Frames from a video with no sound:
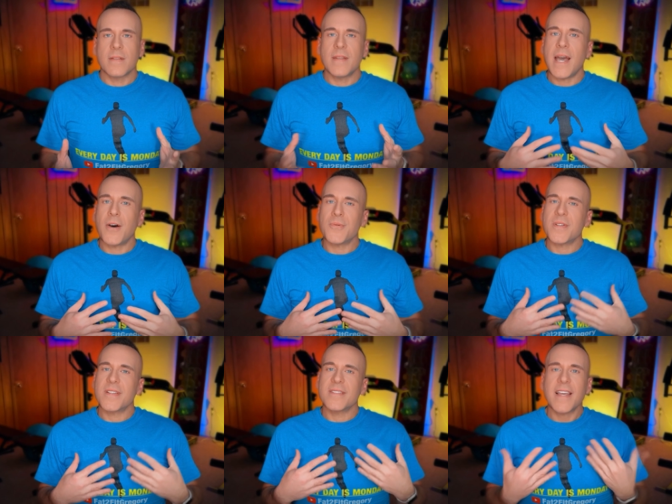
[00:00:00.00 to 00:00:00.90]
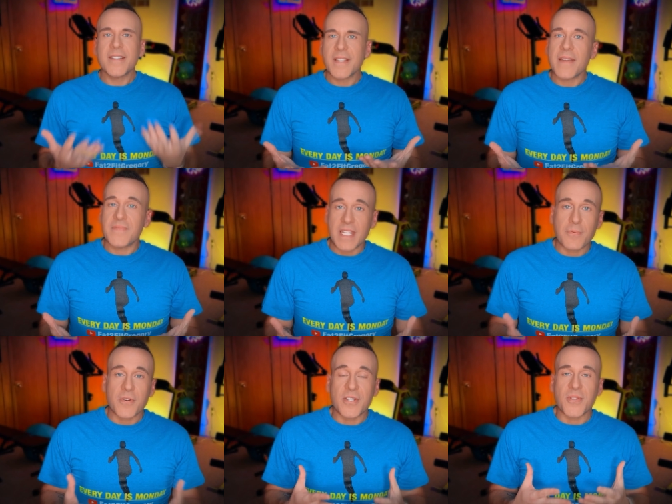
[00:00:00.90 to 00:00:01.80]
Now, let's dive
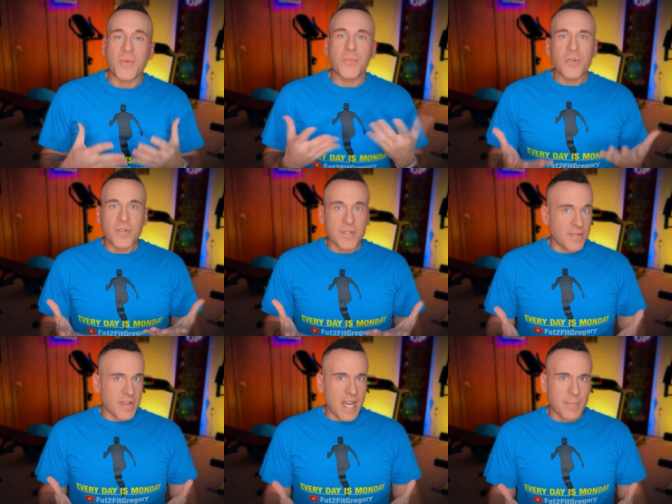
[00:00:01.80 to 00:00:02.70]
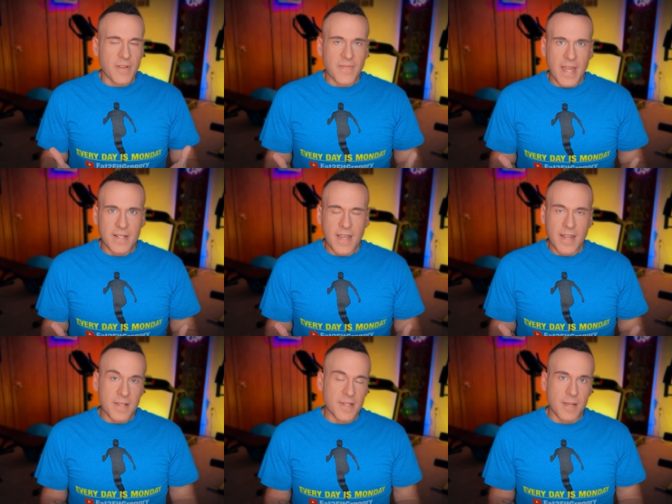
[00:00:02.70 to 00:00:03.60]
deeper into the world of common fad
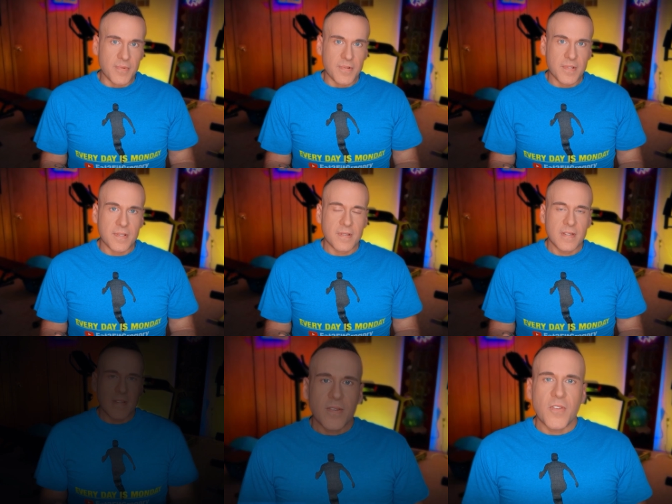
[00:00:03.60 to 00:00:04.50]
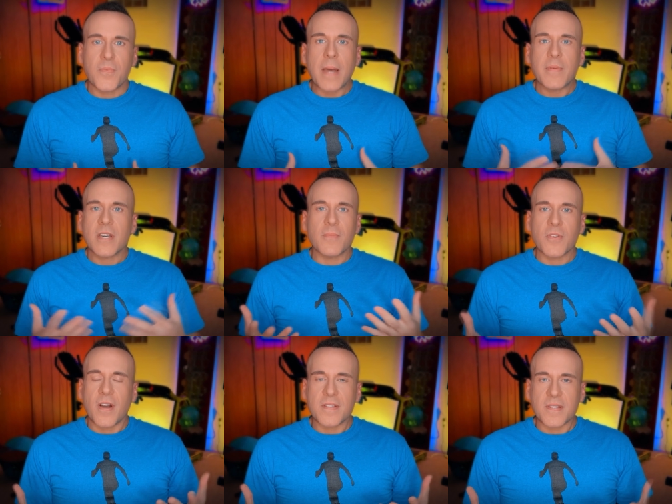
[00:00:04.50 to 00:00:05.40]
diet examples. You've probably come
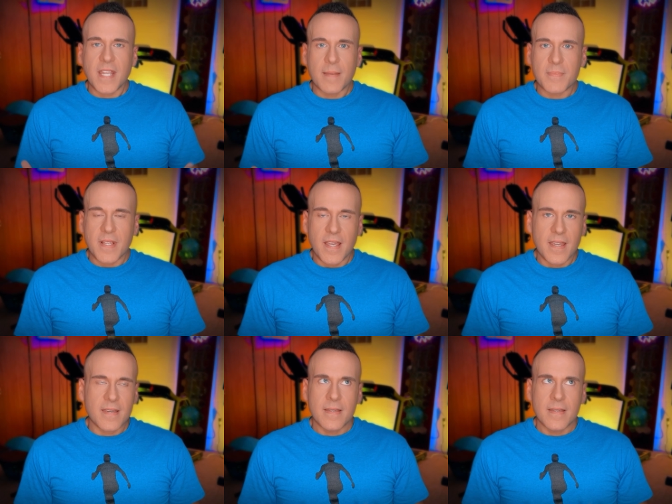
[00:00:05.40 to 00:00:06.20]
across names like